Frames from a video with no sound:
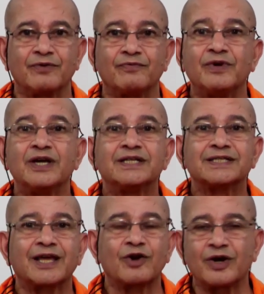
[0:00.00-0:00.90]
Words
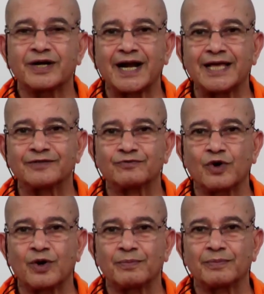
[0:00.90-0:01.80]
cannot
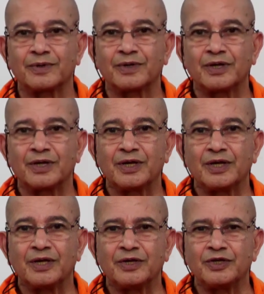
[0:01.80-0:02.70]
transform.
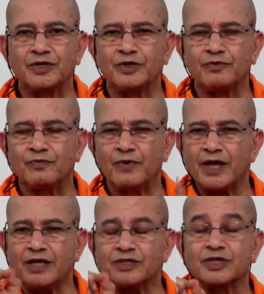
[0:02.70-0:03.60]

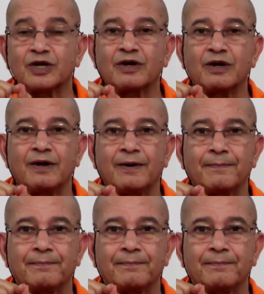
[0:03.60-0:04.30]
Very subtle.